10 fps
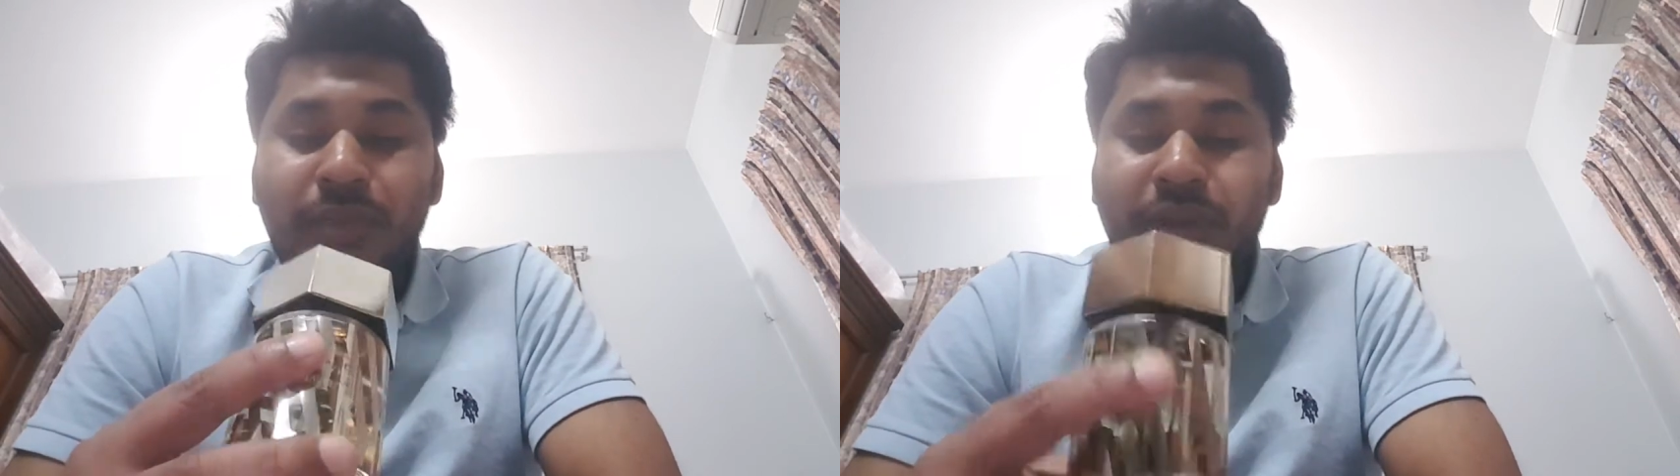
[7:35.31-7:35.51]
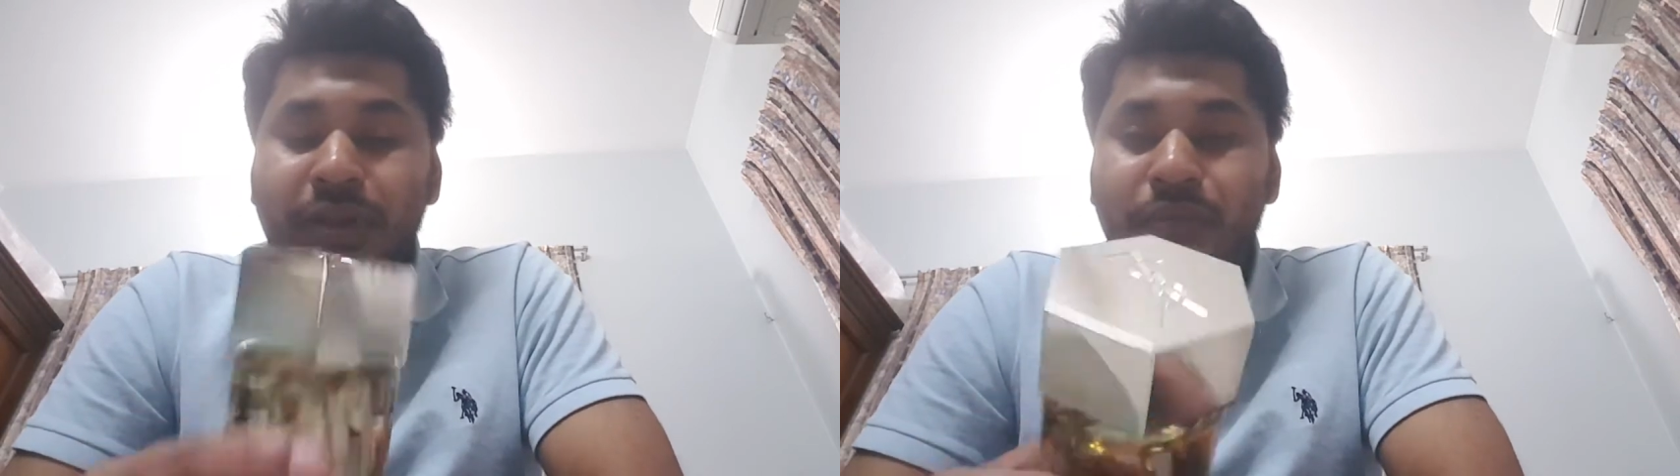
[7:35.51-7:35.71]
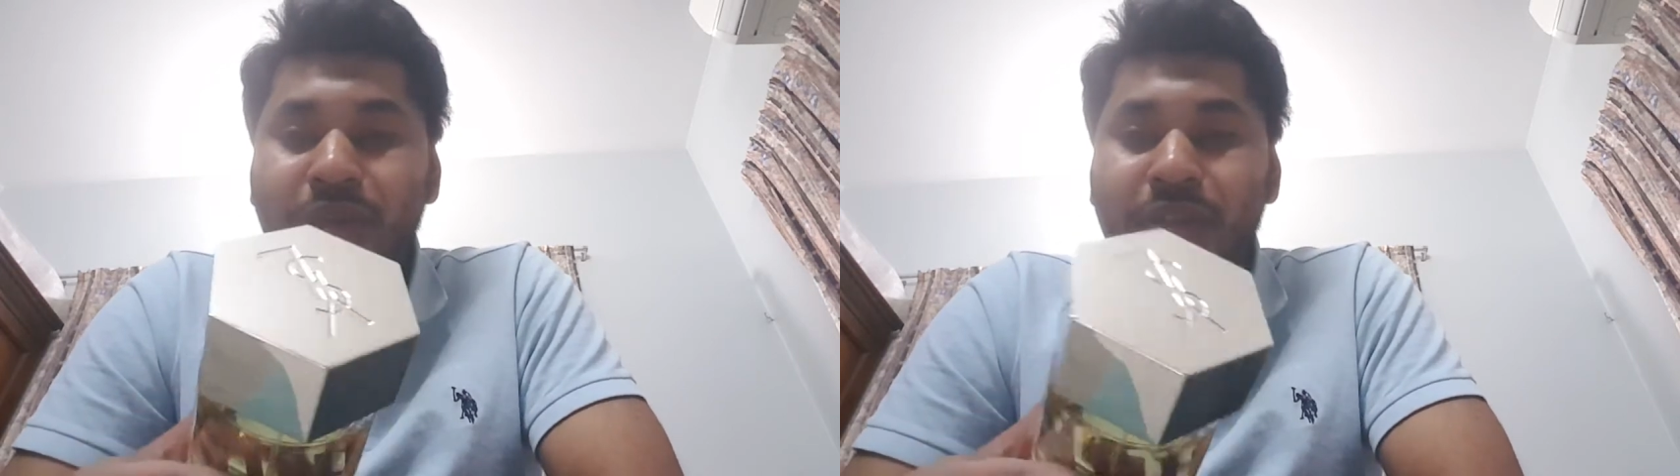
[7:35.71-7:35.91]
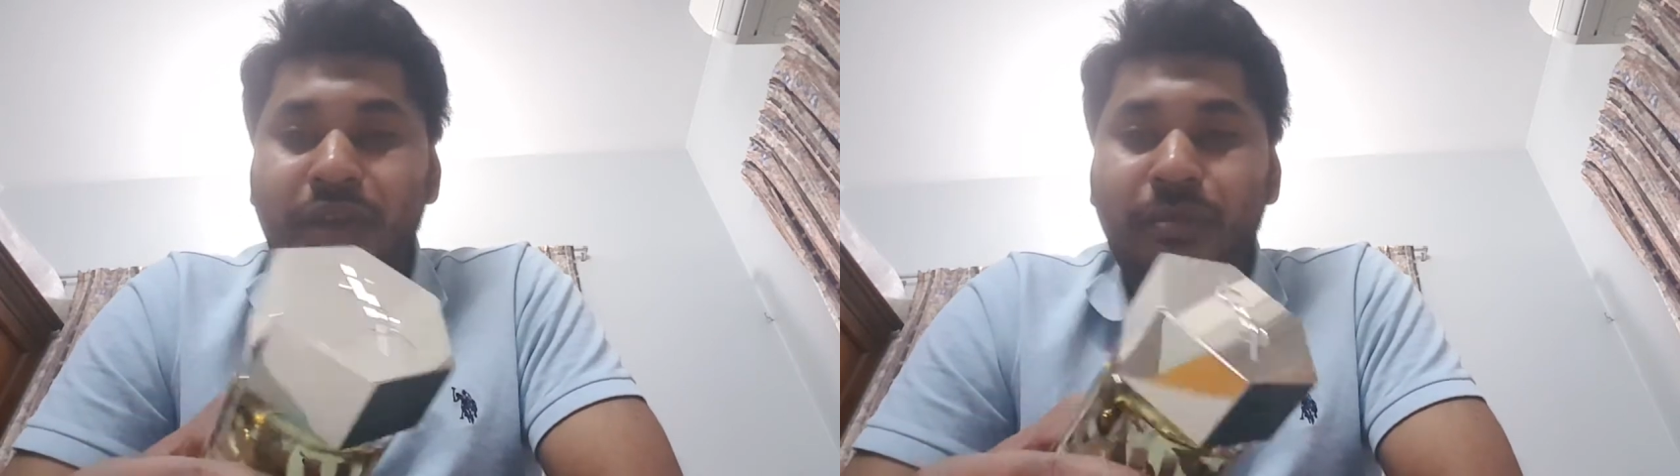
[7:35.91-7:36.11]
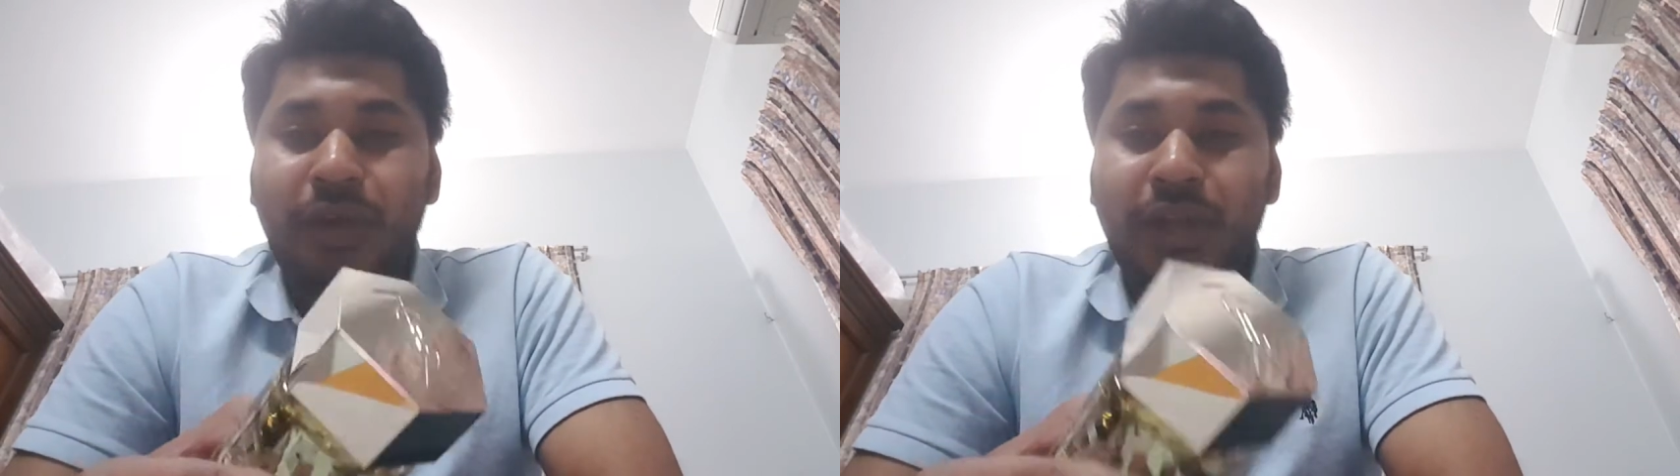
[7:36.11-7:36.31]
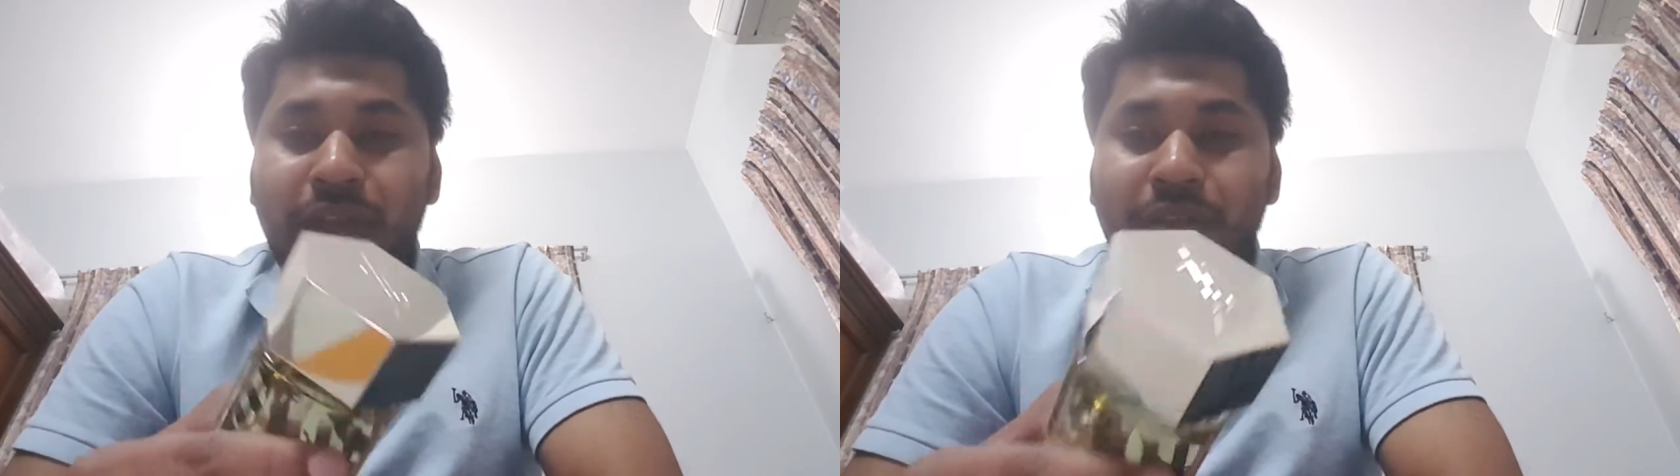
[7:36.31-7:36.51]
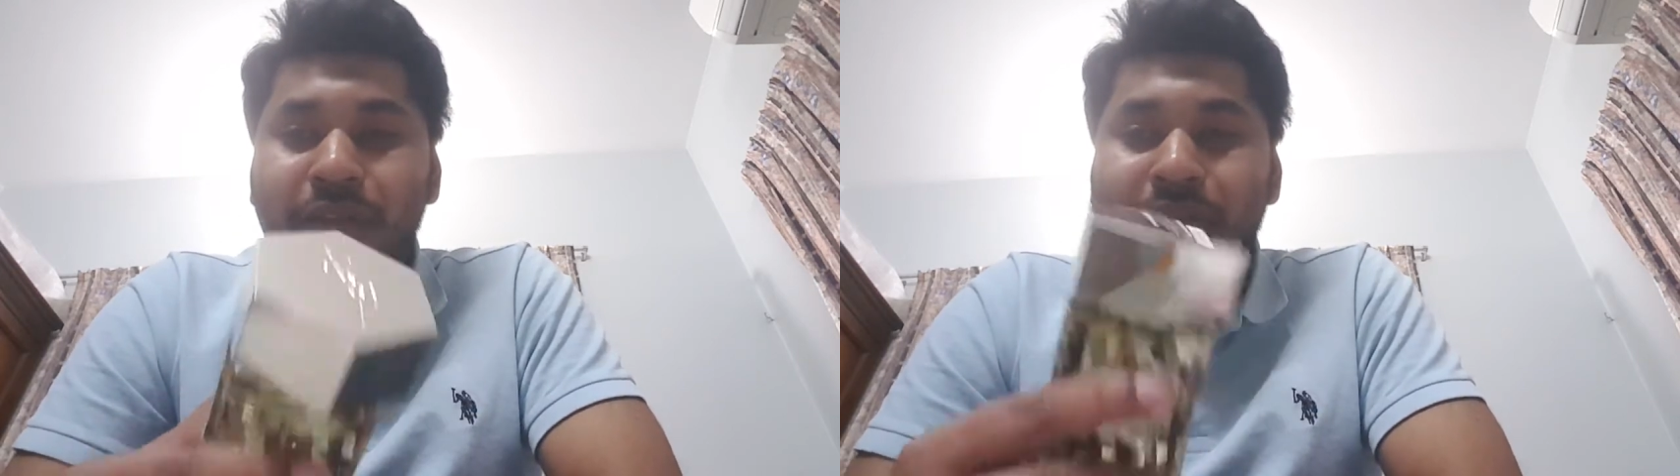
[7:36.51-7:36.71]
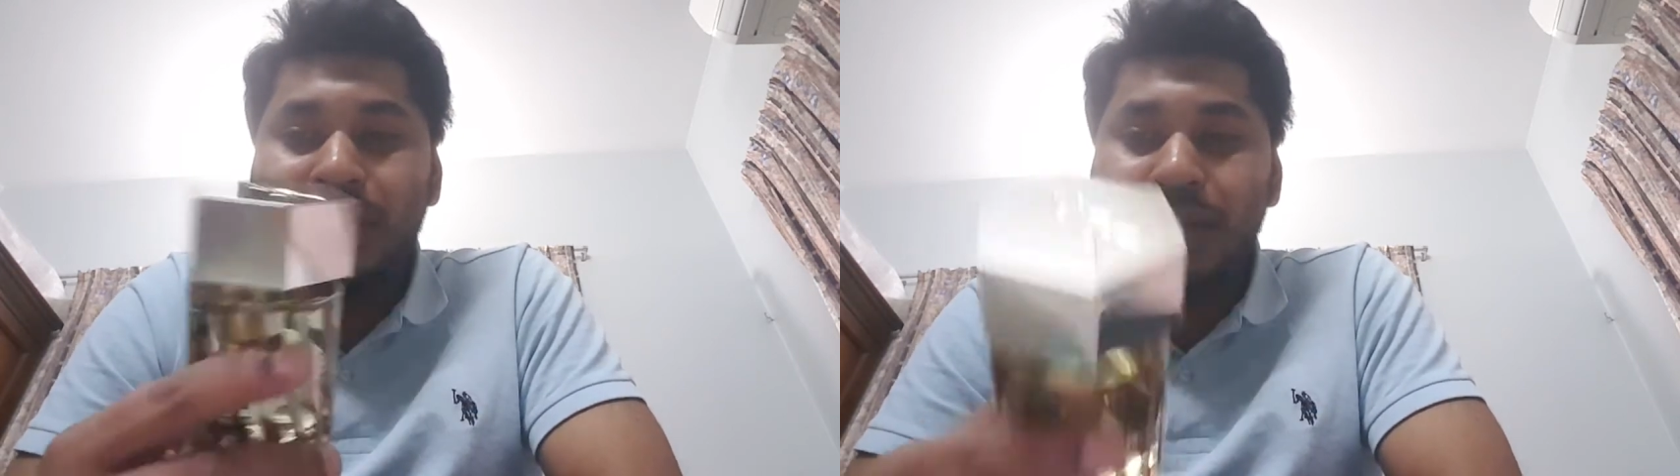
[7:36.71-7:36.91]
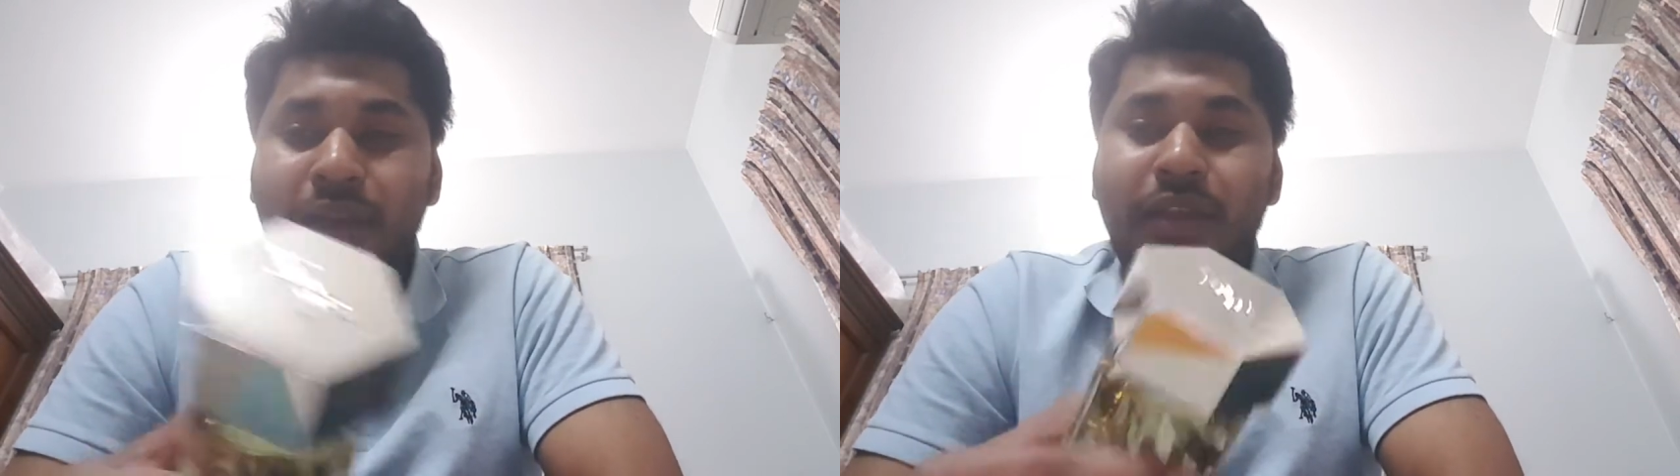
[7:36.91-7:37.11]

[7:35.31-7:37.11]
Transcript: but during summer i guess like uh,